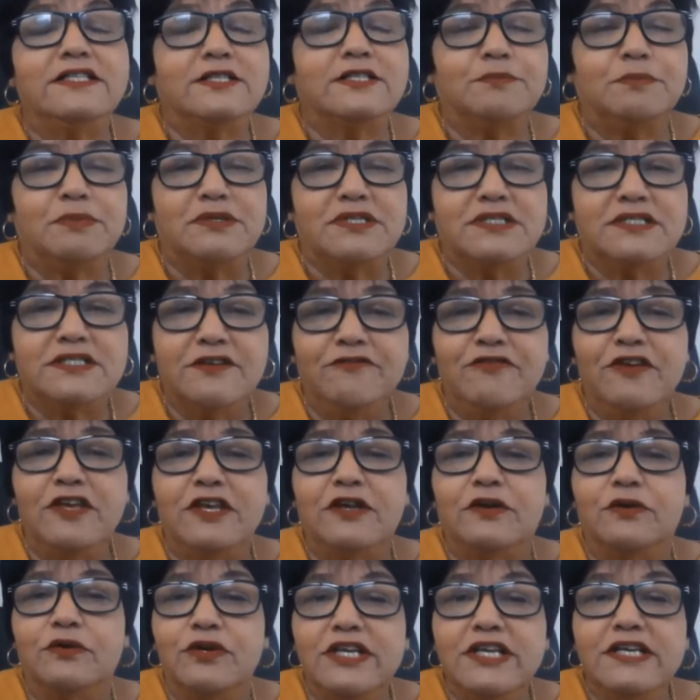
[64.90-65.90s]

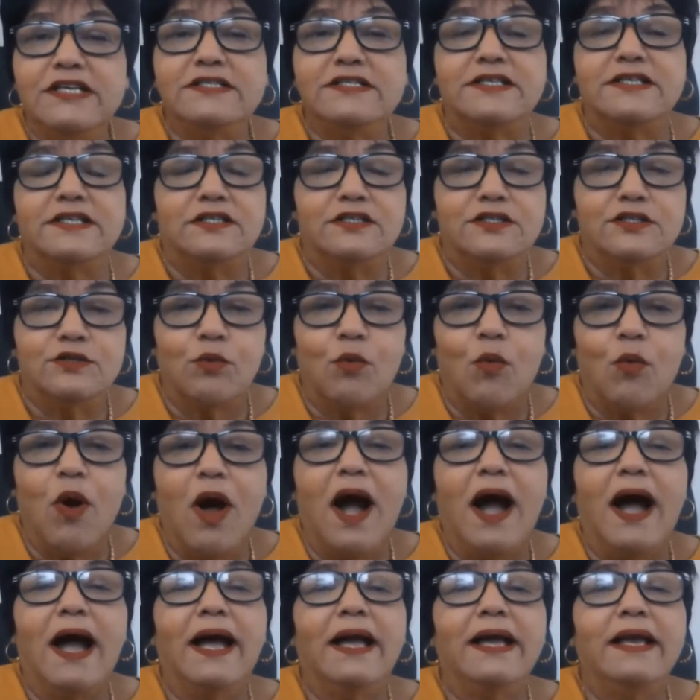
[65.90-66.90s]
specific reasons
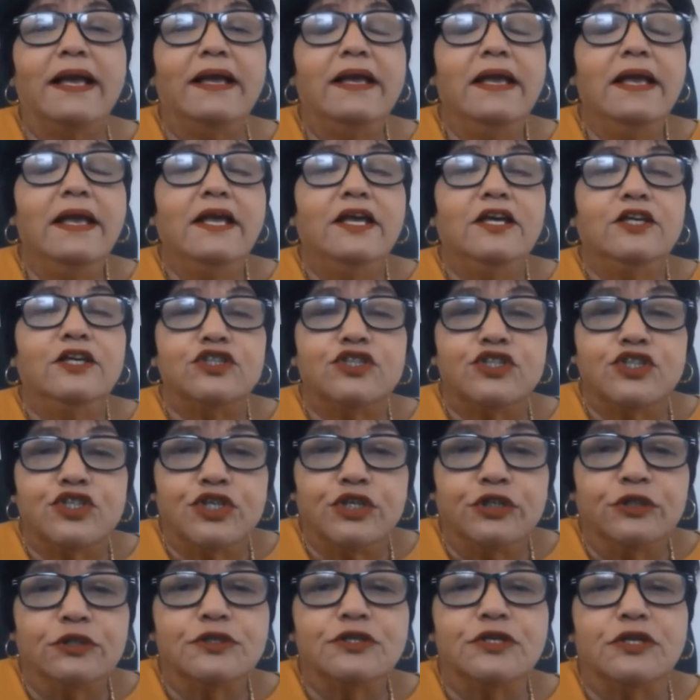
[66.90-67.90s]
why
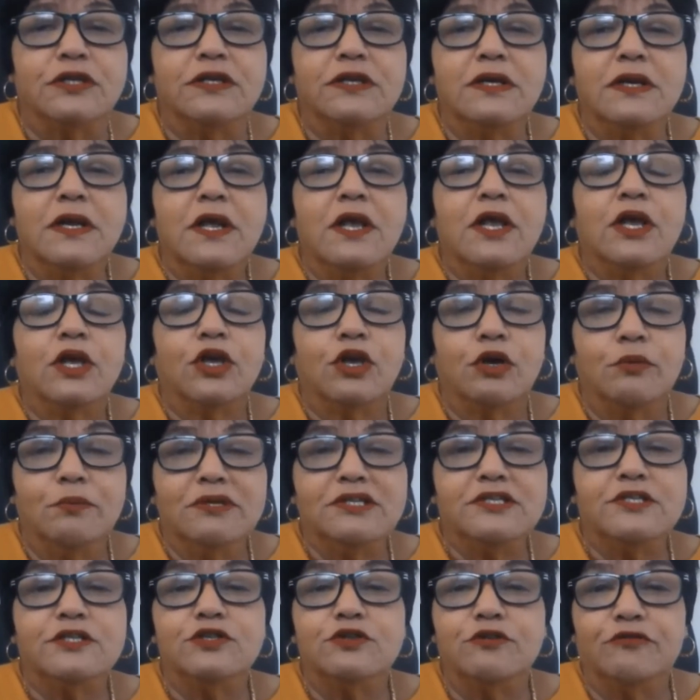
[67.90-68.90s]
children
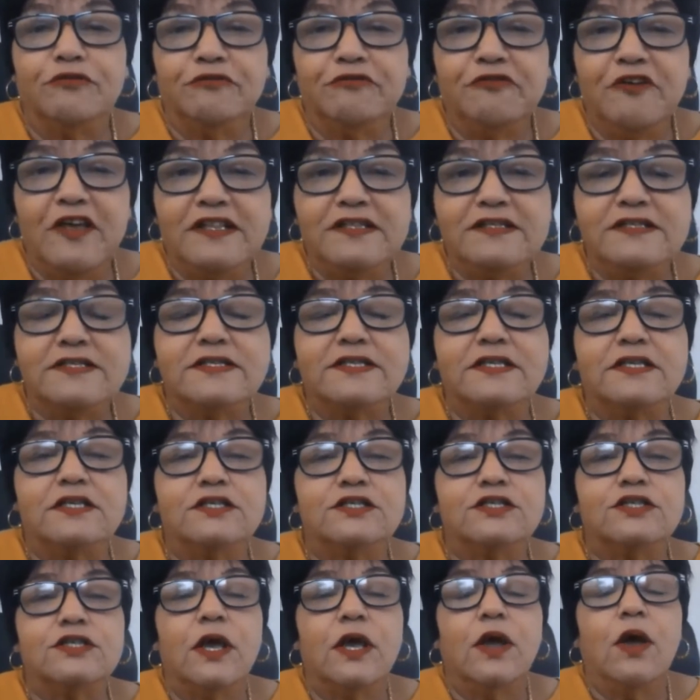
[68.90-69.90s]
committed
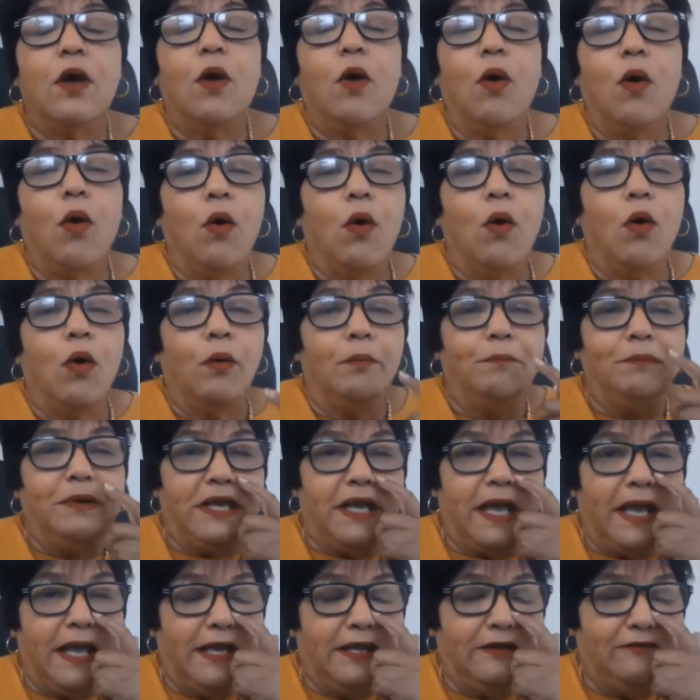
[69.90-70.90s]
offenses or
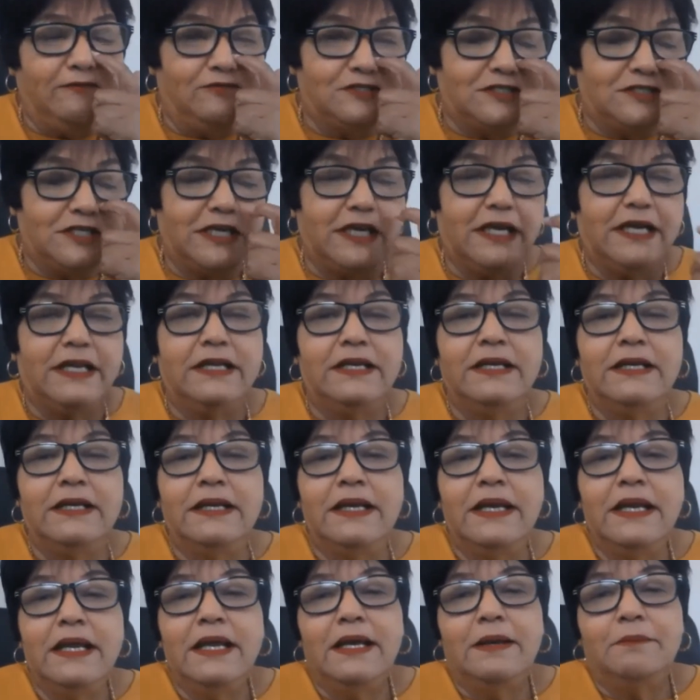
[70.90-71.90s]
behaved
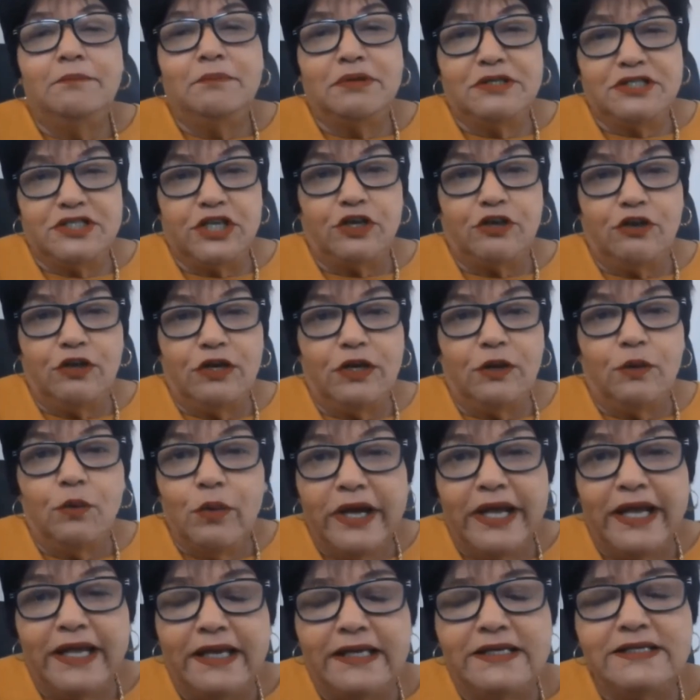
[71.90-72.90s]
in particular
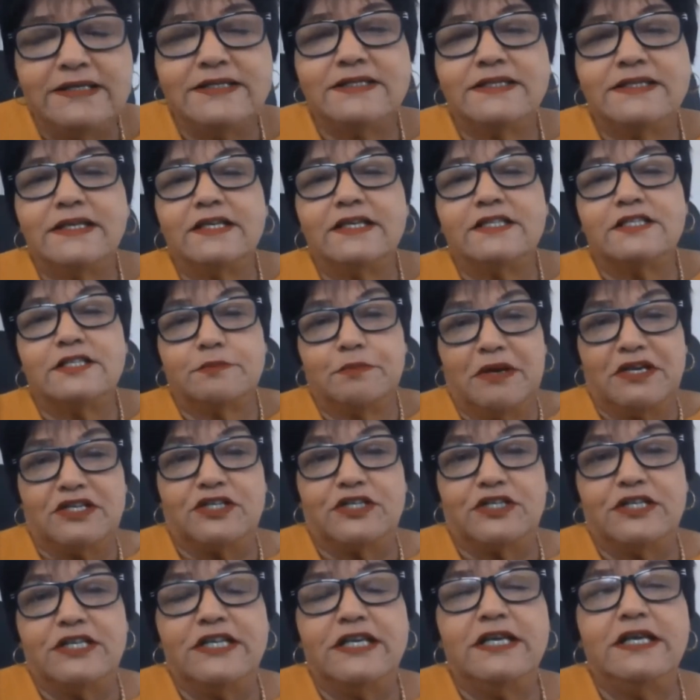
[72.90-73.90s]
ways,
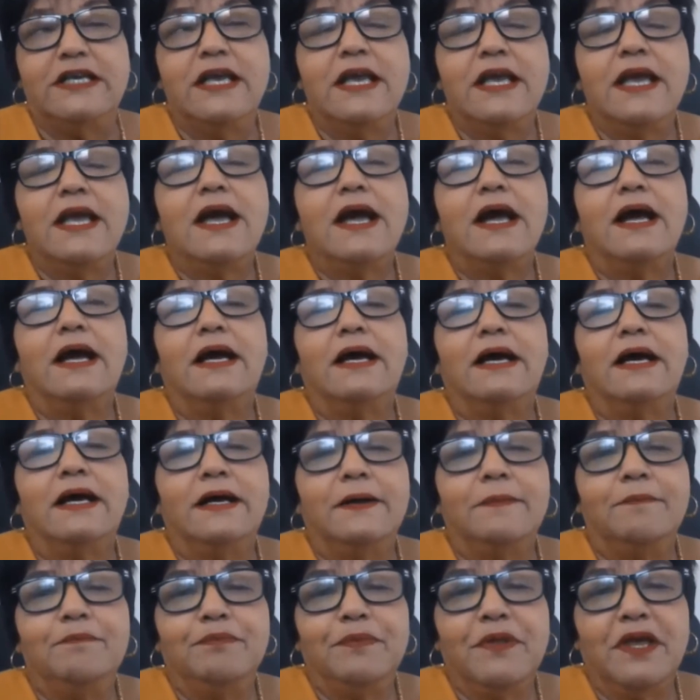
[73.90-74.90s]
especially
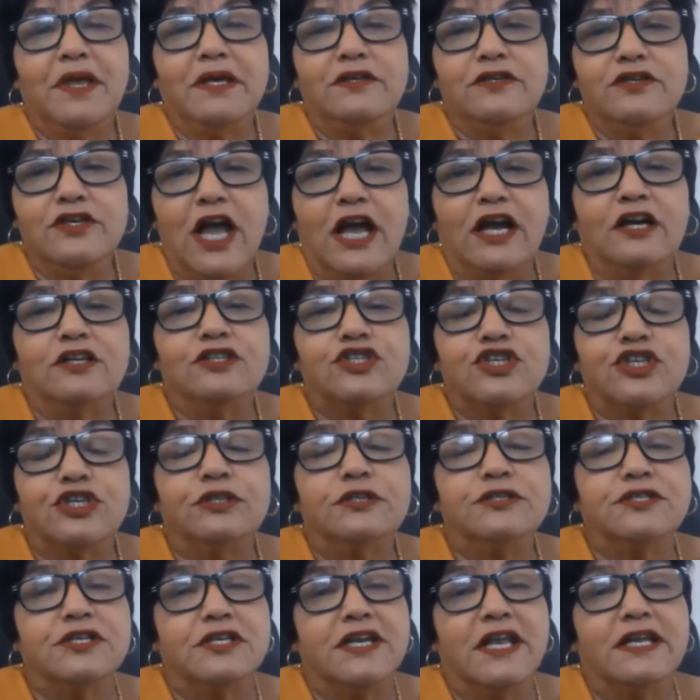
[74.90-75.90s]
young
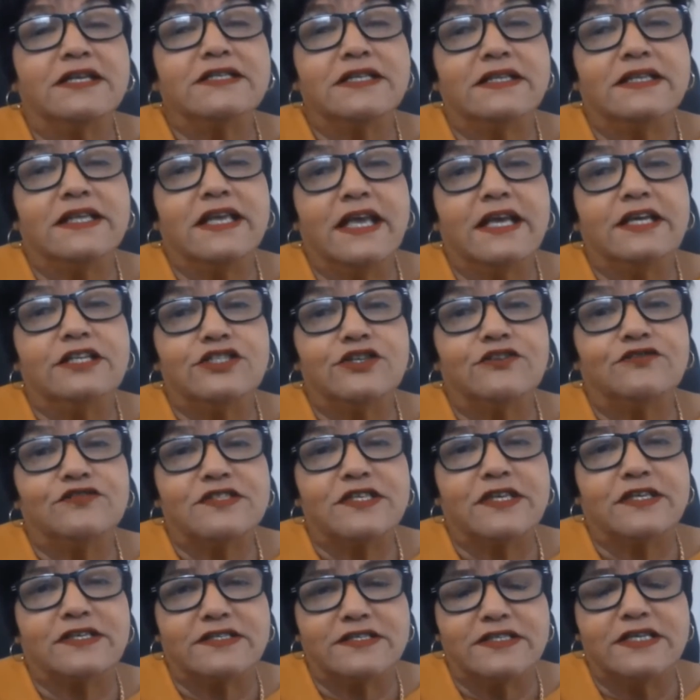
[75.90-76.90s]
children under the age of
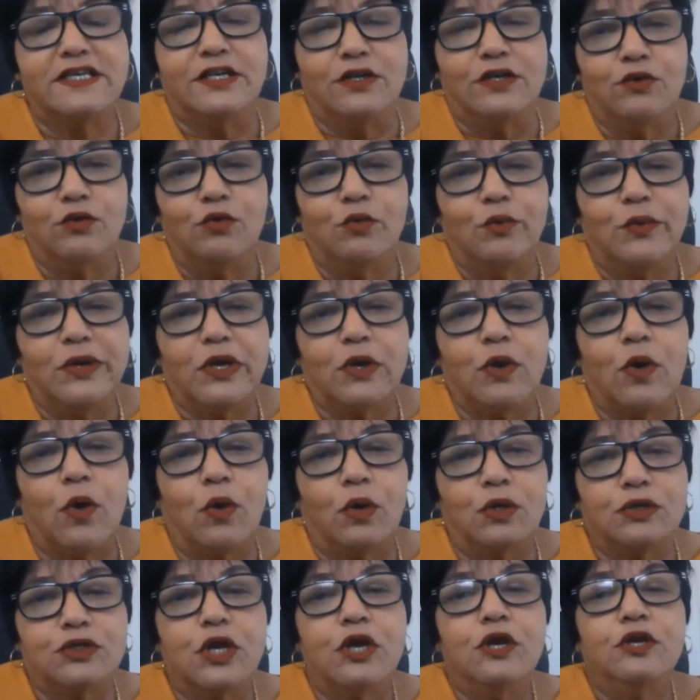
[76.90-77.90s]
16, who we
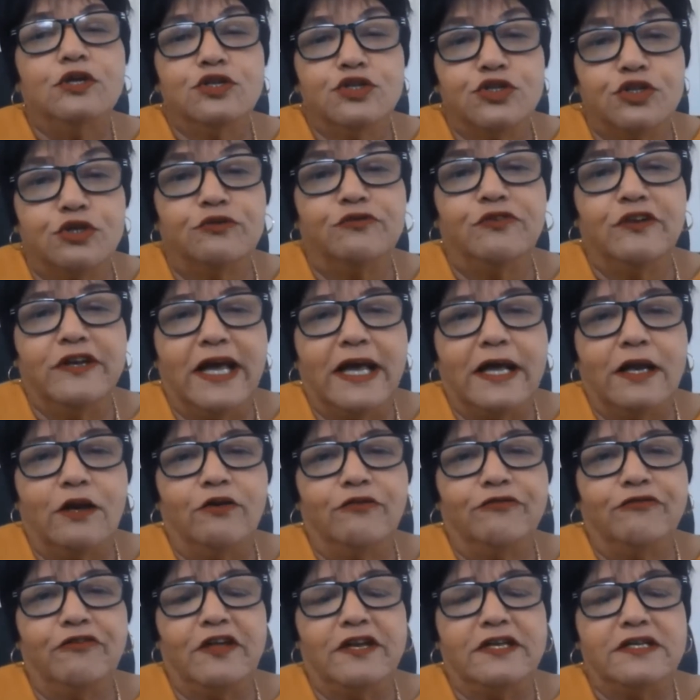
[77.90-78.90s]
called juvenile
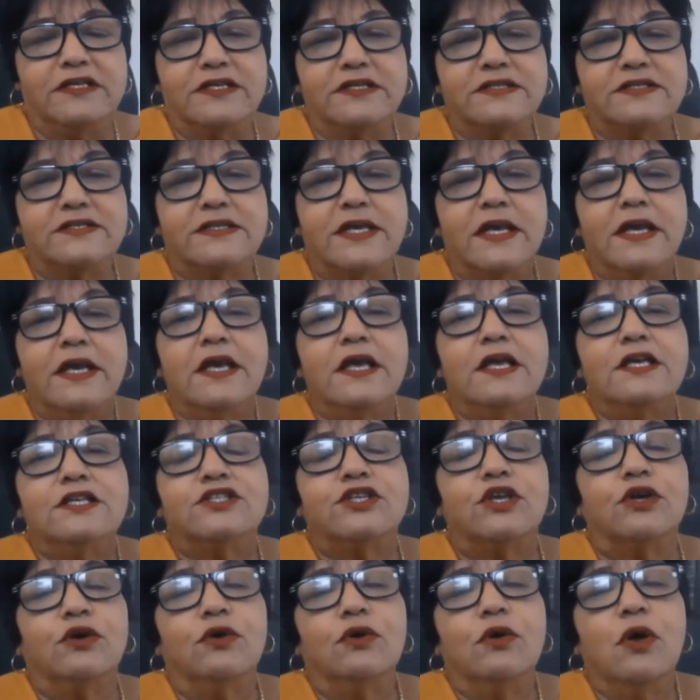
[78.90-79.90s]
offenders.
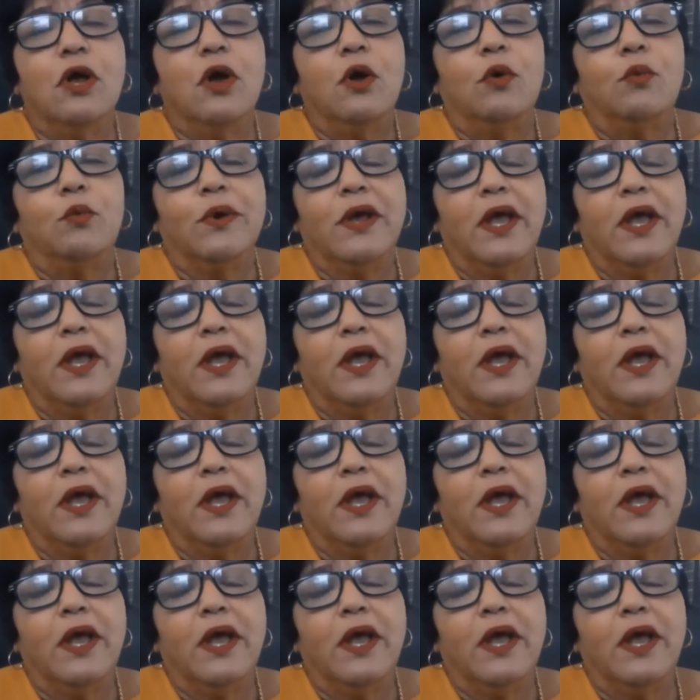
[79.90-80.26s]
So